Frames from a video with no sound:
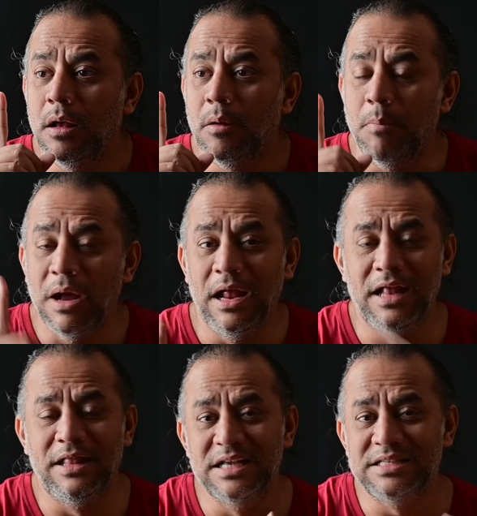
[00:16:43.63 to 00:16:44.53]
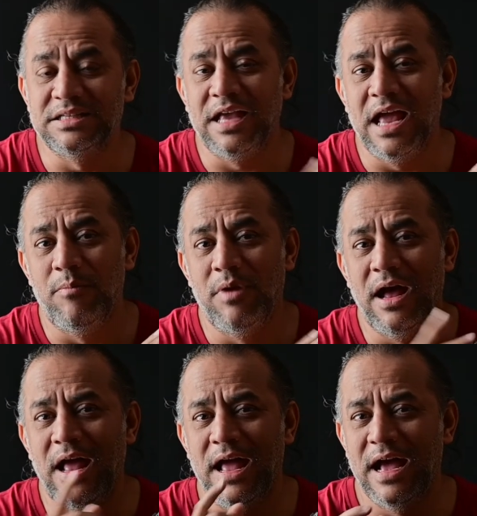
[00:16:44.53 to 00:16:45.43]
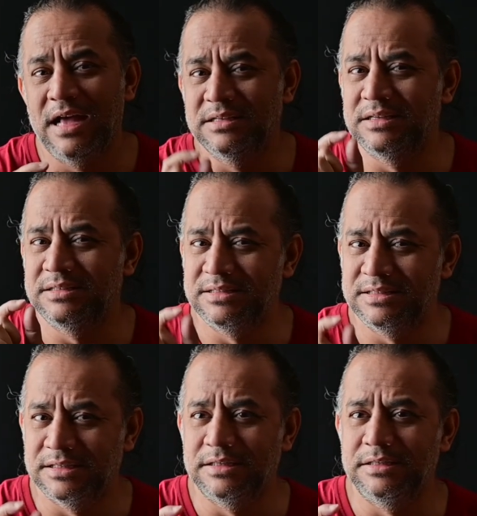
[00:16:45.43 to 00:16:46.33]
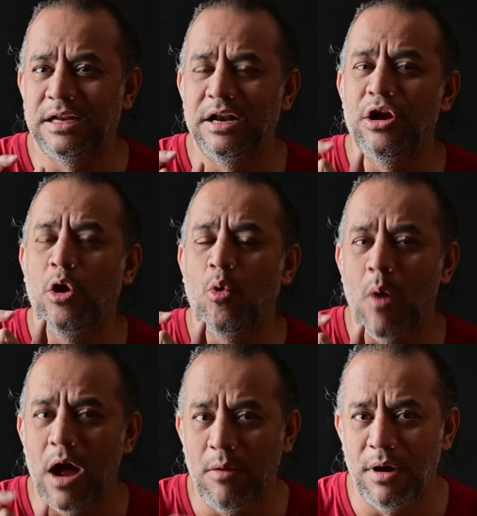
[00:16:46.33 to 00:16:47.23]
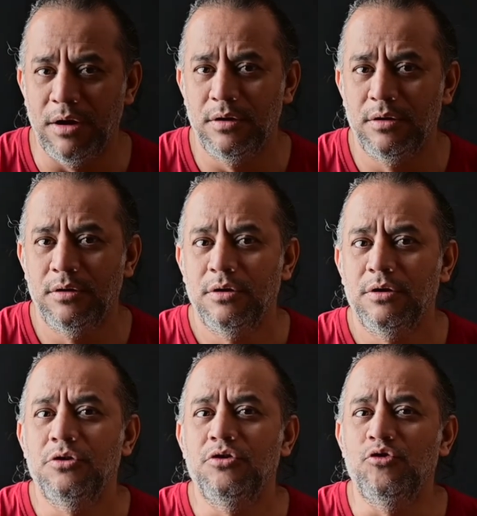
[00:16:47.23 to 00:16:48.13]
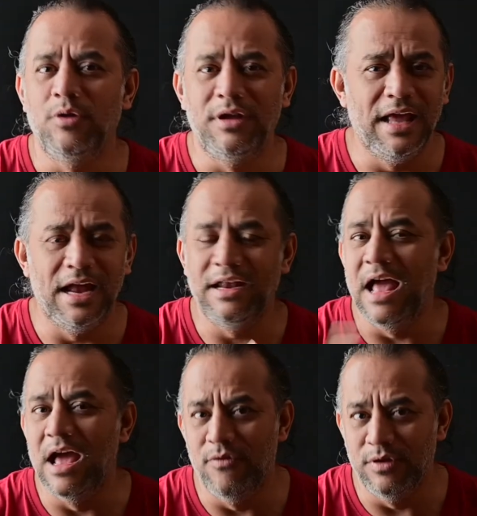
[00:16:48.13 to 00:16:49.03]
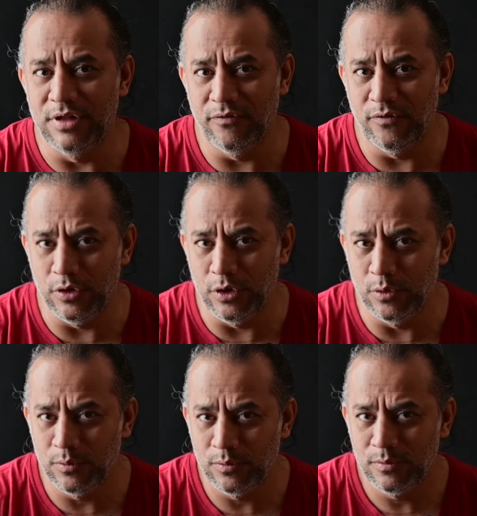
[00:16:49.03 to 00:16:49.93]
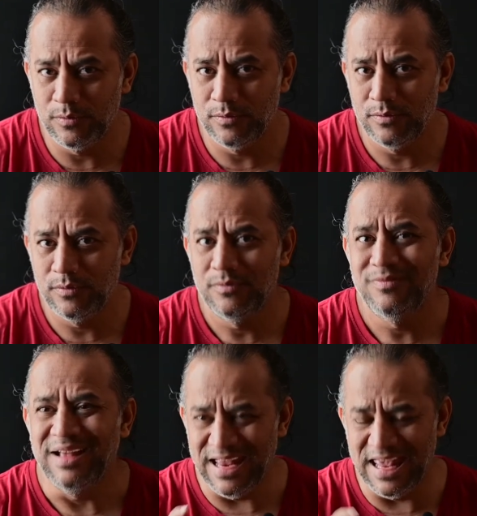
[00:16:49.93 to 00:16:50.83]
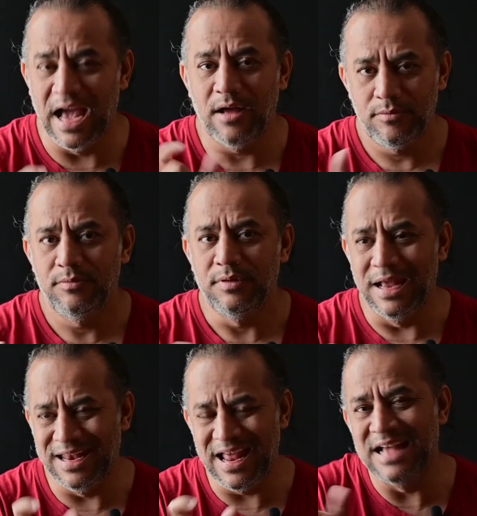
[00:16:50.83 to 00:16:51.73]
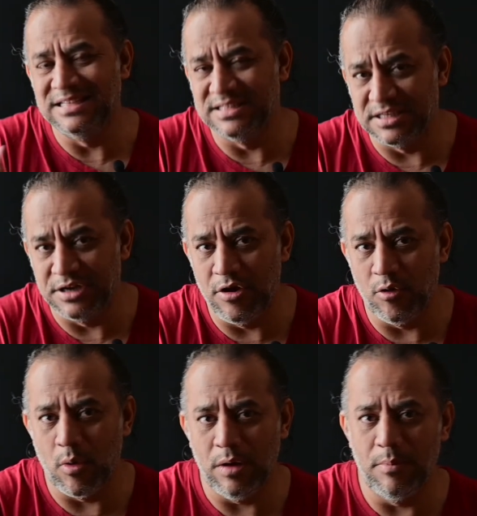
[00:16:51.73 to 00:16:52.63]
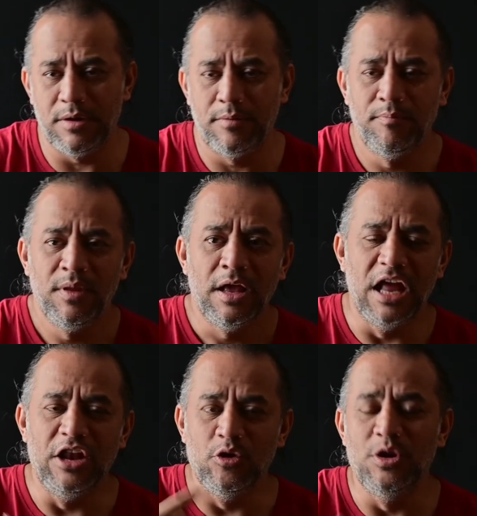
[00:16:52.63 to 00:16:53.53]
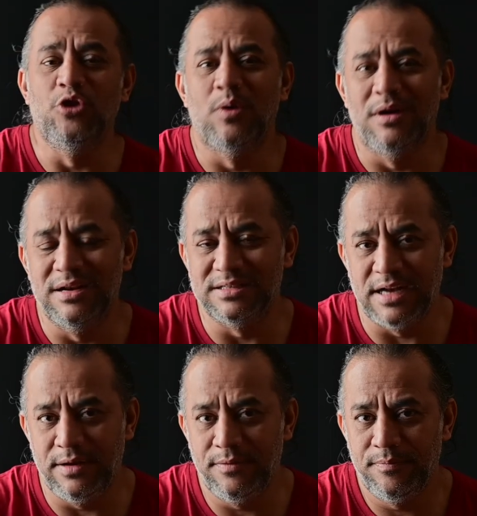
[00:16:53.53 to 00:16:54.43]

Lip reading: But this camera has a certain requirement to get everything for you. Yeah, it has a certain requirement. And you need to understand